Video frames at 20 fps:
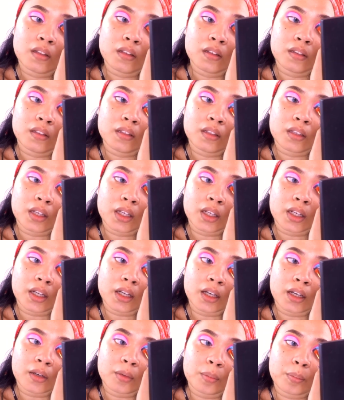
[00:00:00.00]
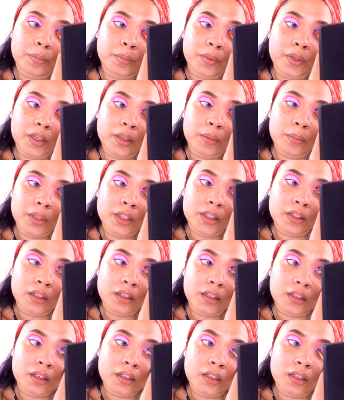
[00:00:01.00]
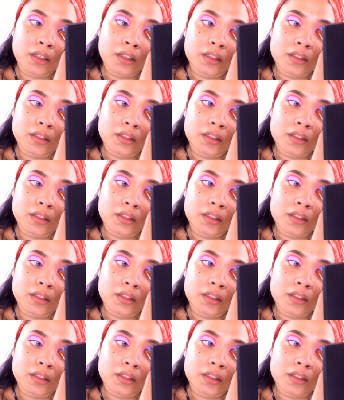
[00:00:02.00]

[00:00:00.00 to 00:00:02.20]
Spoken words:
Look at how pigmented it is.